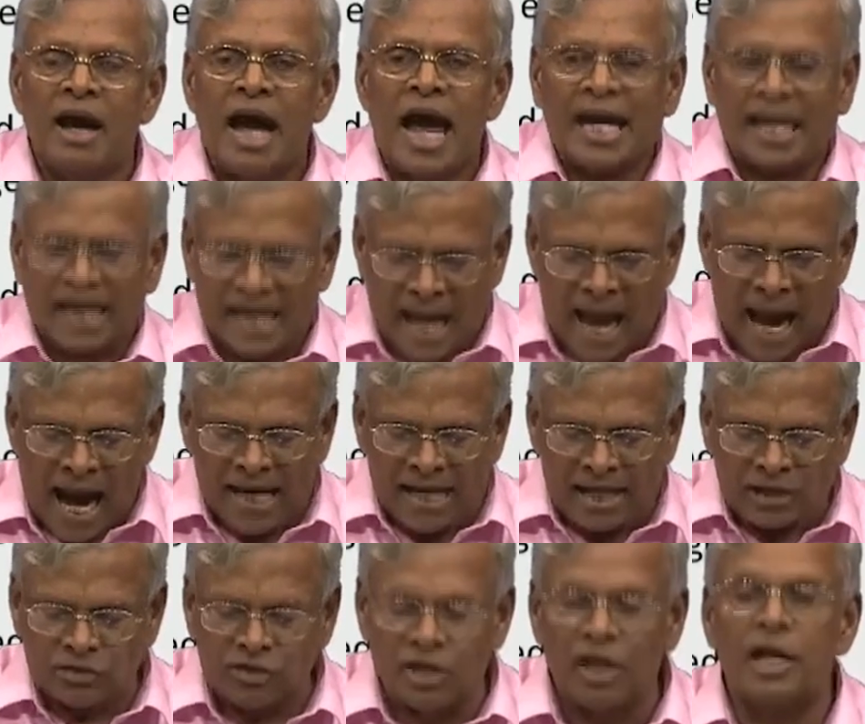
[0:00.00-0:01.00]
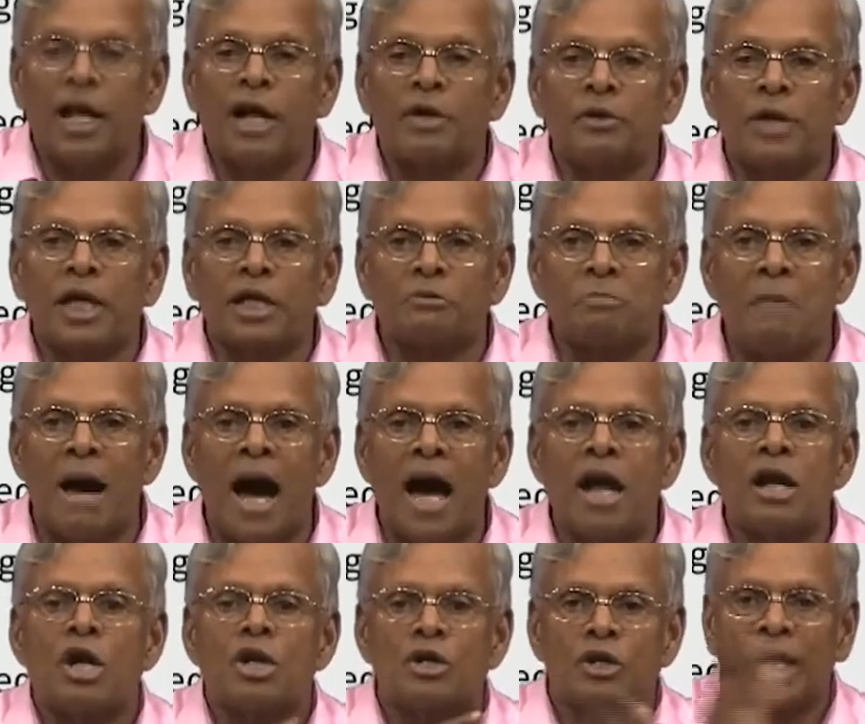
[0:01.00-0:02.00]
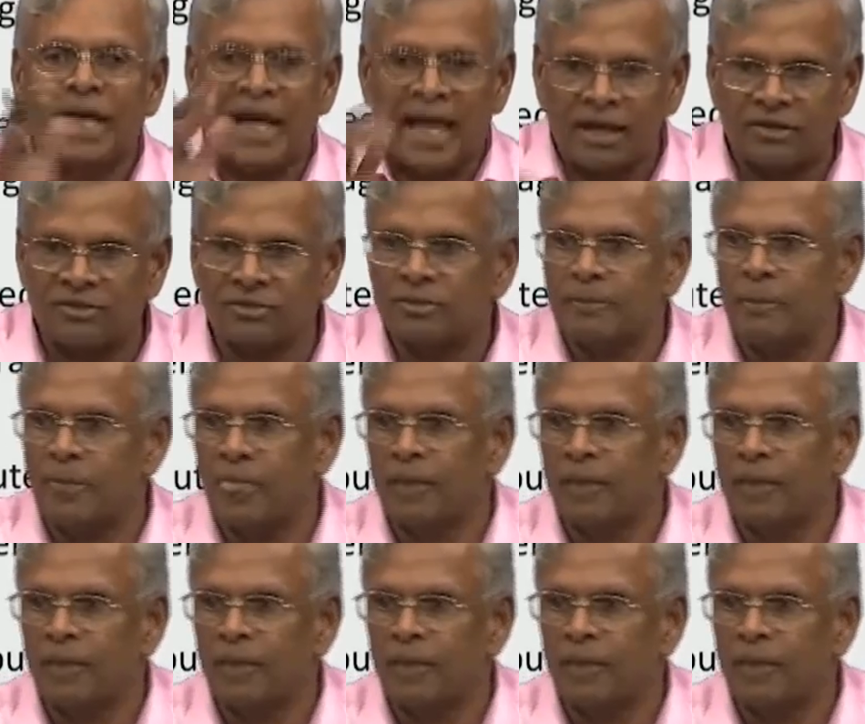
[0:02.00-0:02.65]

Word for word: I can add X tilde to X bar to get X.